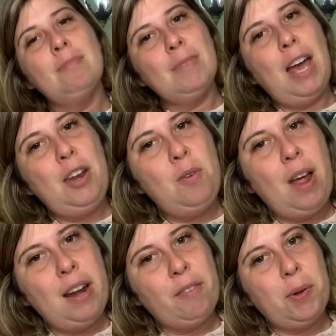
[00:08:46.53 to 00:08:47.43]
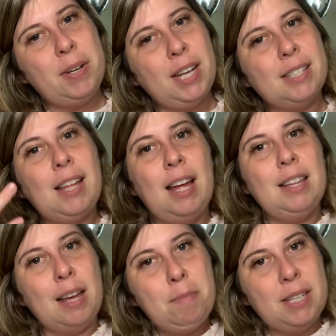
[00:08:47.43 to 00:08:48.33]
I know not everyone does that,
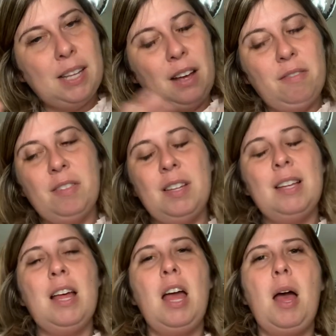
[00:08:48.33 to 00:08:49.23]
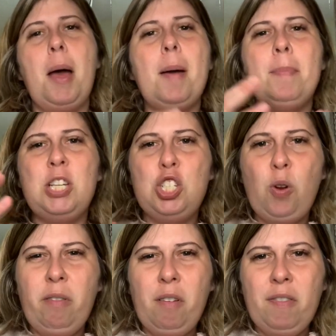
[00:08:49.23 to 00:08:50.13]
like myself. But you
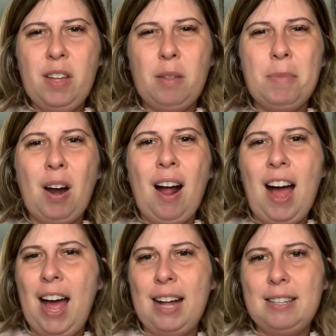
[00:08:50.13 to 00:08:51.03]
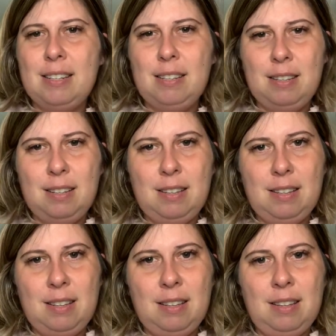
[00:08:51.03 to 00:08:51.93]
ever feel them? They're hot.
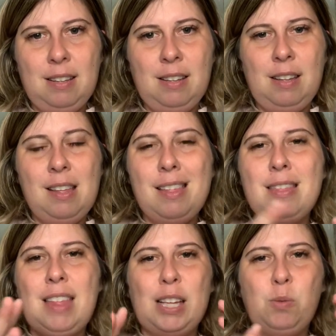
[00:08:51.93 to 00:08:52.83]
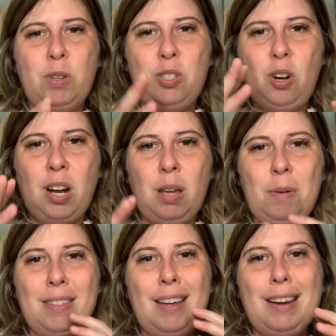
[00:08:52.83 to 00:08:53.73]
That's what's talking
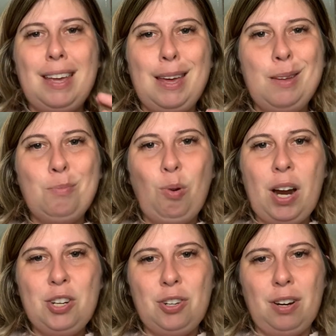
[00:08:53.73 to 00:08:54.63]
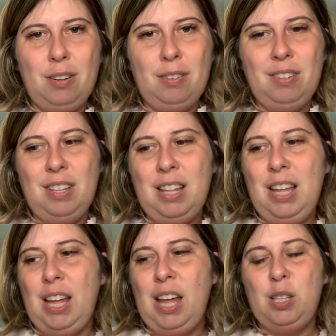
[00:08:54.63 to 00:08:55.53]
about that heat and pressure.
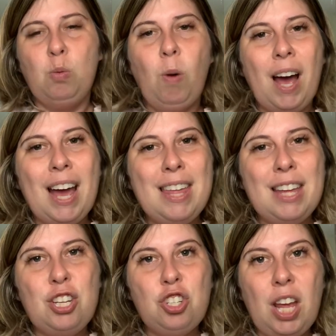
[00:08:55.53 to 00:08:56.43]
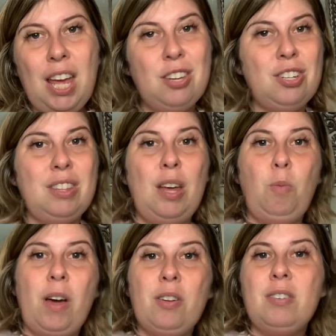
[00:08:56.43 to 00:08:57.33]
That's why they change and they
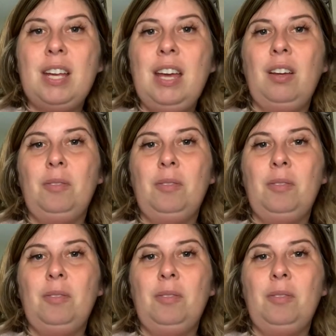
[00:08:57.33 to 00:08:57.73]
weather down.